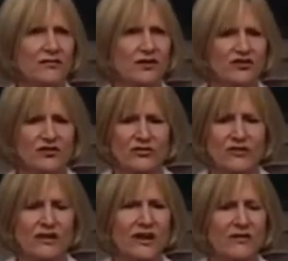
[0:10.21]
a
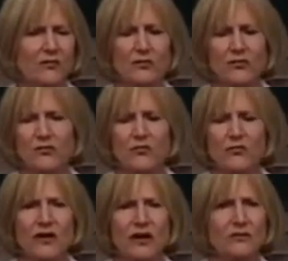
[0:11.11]
region that
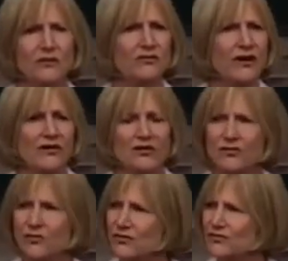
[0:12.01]
had been
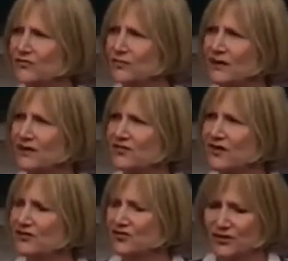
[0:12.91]
around, of course, for many
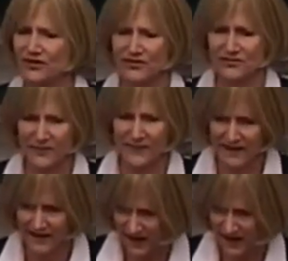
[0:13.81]
centuries,